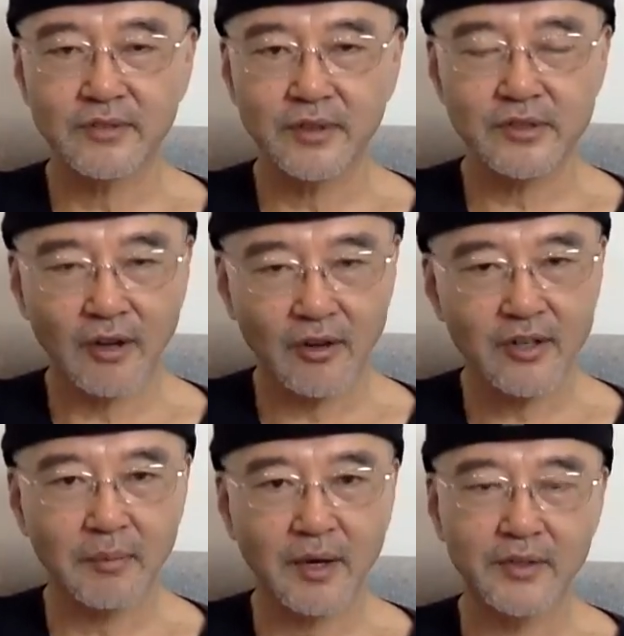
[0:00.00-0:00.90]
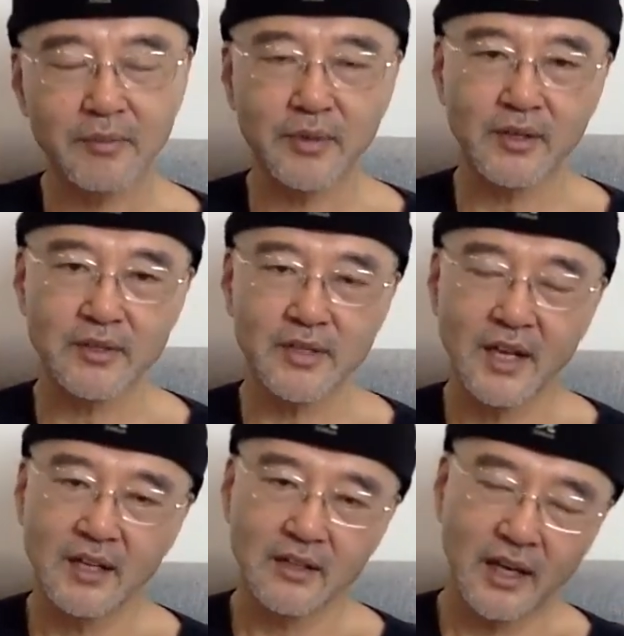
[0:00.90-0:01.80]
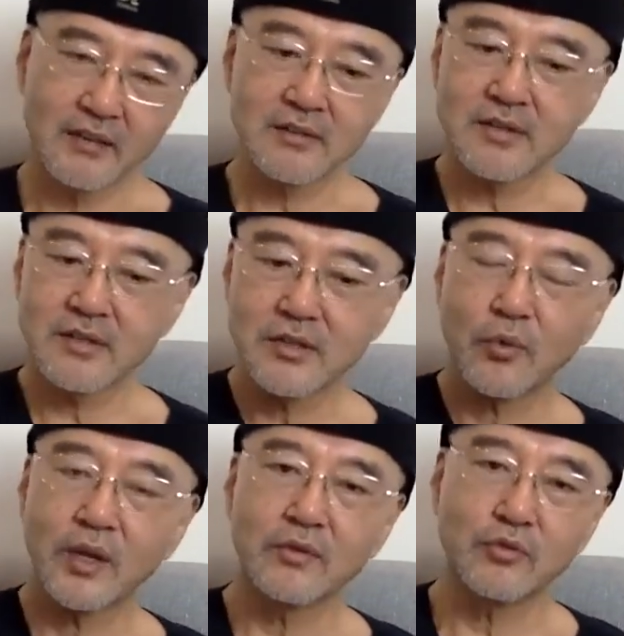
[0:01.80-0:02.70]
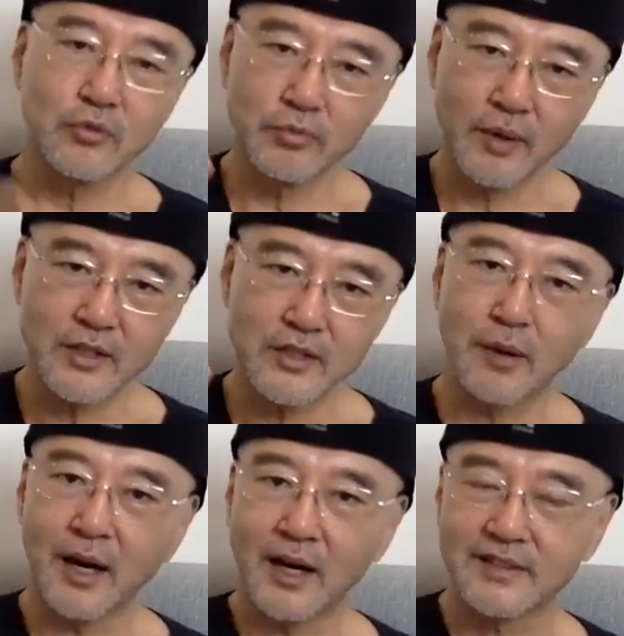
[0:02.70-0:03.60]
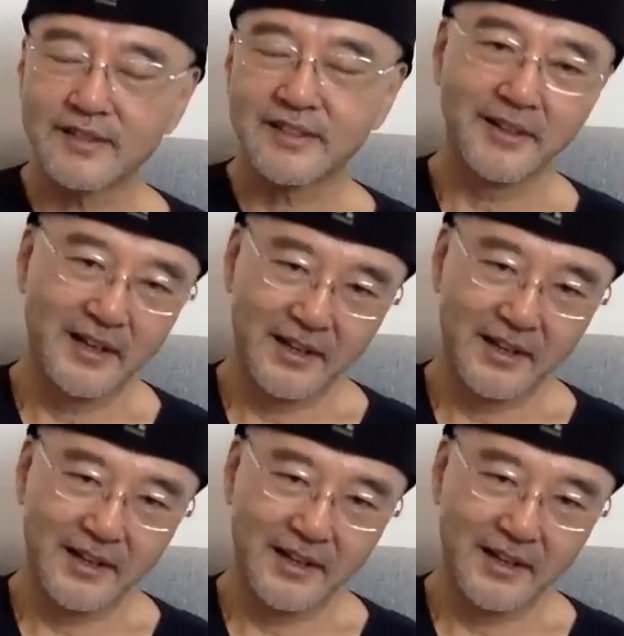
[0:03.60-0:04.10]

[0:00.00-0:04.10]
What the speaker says: He's talking about that because the Catholic system went too much box.